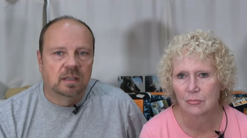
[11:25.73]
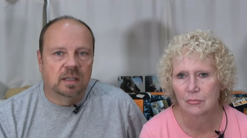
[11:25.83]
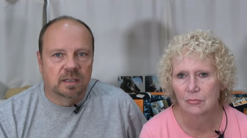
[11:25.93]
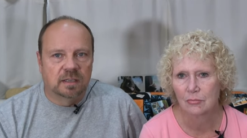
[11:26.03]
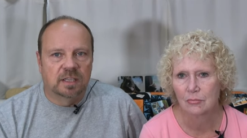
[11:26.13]

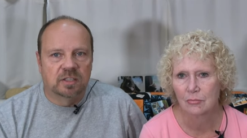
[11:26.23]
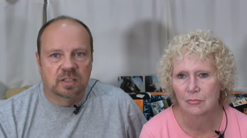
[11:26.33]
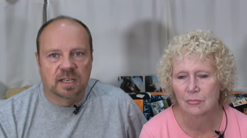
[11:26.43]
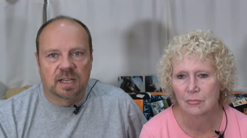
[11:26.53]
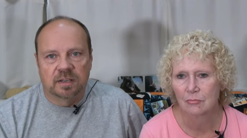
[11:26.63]
Speaker 1: and get,
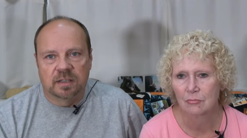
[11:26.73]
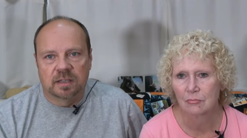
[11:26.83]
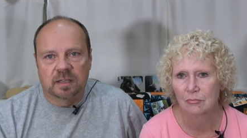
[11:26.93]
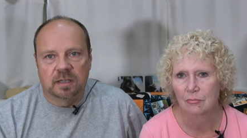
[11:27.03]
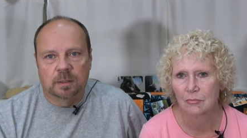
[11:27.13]
get onto
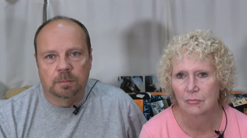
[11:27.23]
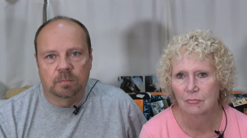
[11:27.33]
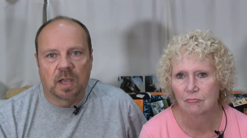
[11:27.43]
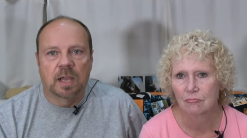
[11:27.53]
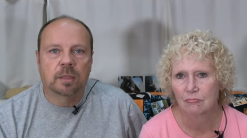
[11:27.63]
um,
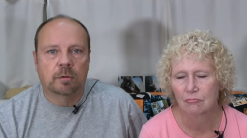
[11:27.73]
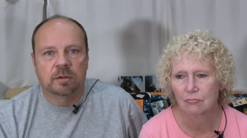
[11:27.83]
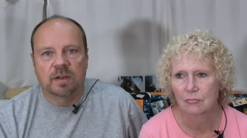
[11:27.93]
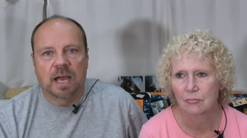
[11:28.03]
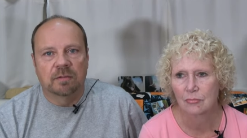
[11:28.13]
I
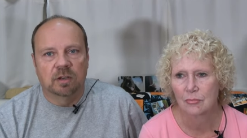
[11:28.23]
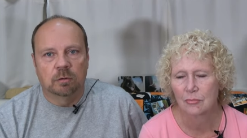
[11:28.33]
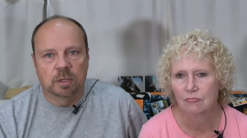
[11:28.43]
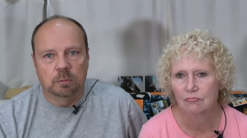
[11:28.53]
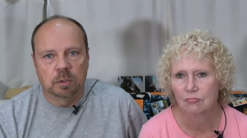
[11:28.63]
thirty-five and go
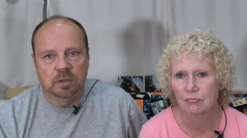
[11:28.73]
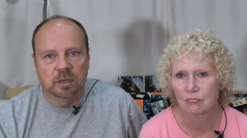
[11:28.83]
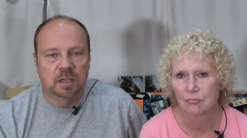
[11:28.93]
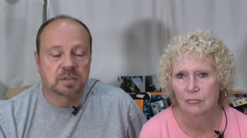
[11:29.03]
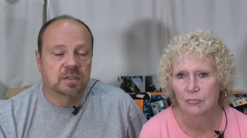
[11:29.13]
anywhere into
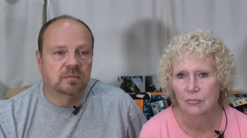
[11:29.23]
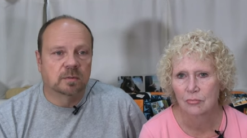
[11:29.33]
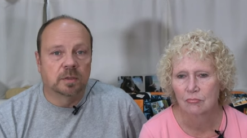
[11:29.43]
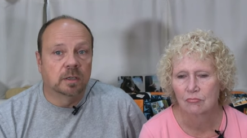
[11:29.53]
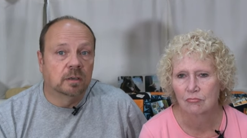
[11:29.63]
Austin from
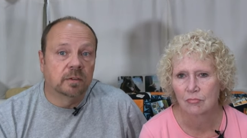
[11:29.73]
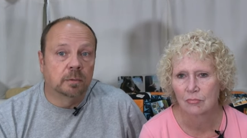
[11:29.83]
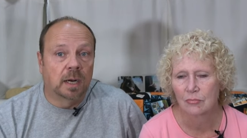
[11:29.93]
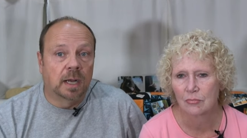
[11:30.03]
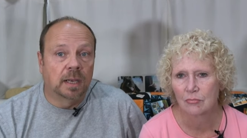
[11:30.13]
there if you
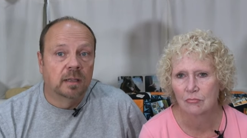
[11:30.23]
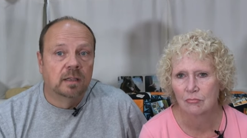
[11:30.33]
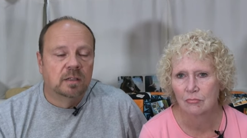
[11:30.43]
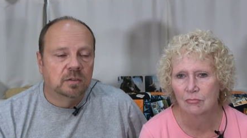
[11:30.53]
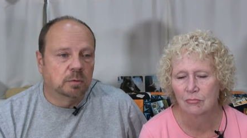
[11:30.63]
want.
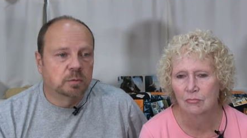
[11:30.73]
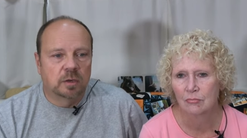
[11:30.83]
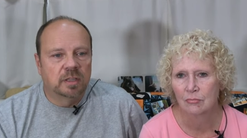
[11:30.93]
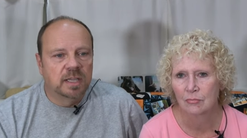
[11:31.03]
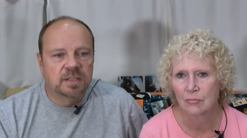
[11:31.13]
So it was
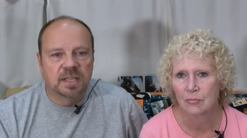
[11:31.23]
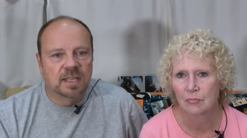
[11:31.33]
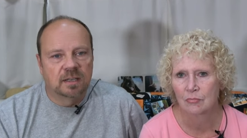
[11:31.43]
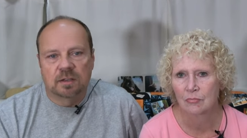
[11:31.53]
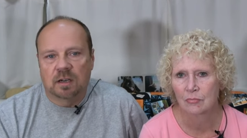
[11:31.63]
really easy to get
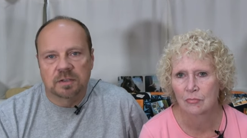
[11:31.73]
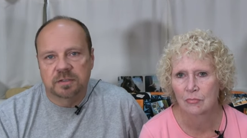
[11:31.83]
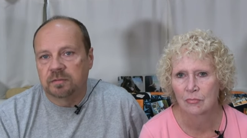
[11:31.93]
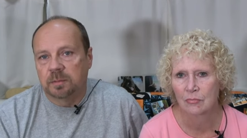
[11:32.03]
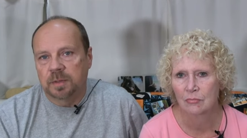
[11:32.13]
into
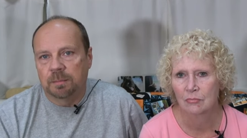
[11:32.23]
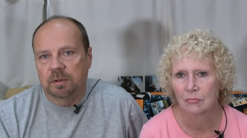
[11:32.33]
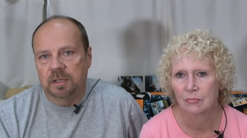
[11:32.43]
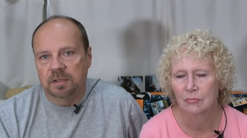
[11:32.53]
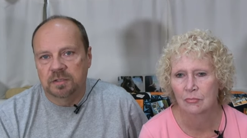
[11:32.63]
Austin from that
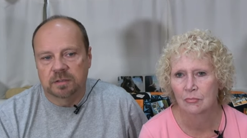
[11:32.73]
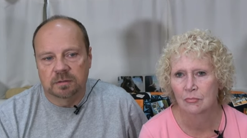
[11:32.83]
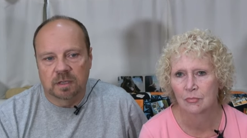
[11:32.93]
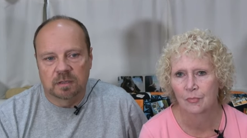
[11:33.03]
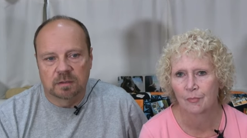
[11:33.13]
place,
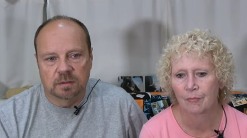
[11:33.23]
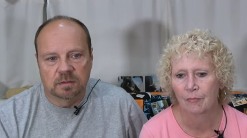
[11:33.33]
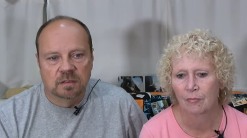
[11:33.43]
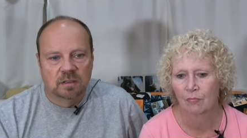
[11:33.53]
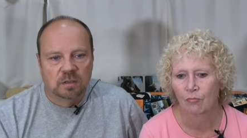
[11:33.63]
and, and